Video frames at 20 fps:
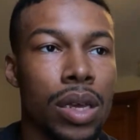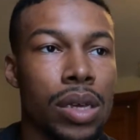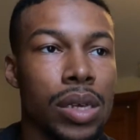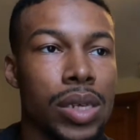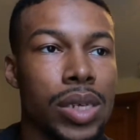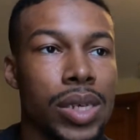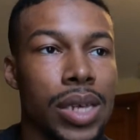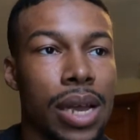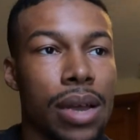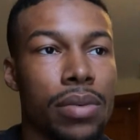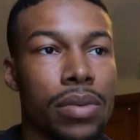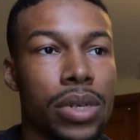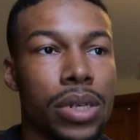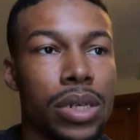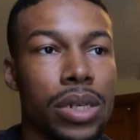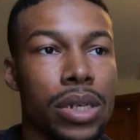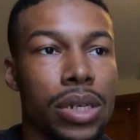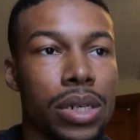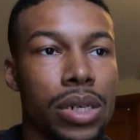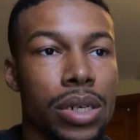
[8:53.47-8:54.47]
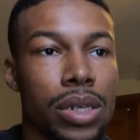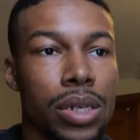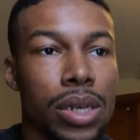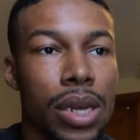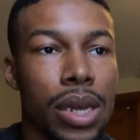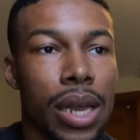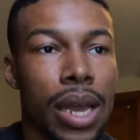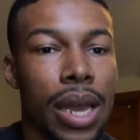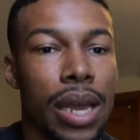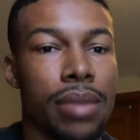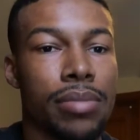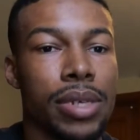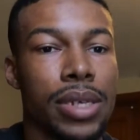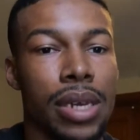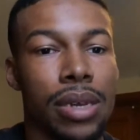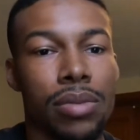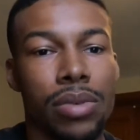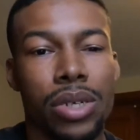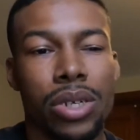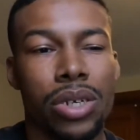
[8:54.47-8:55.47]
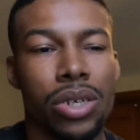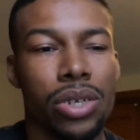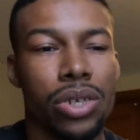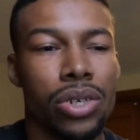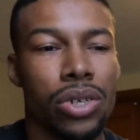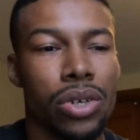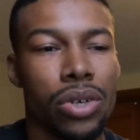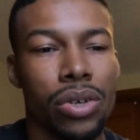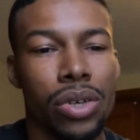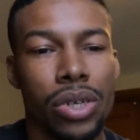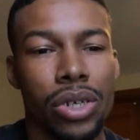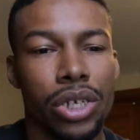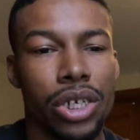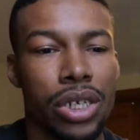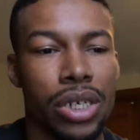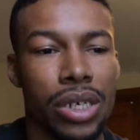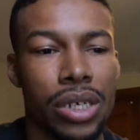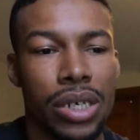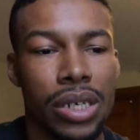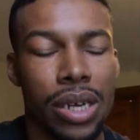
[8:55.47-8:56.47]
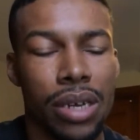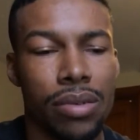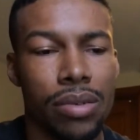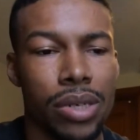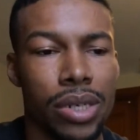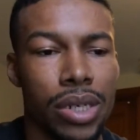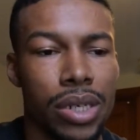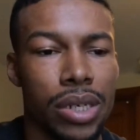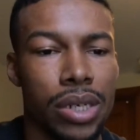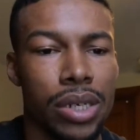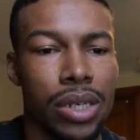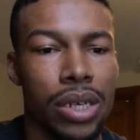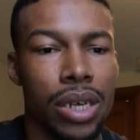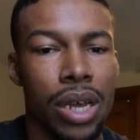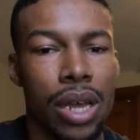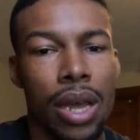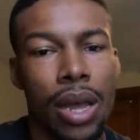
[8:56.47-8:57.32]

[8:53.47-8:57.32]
sandwiches, like ham sandwiches, turkey cheese sandwiches,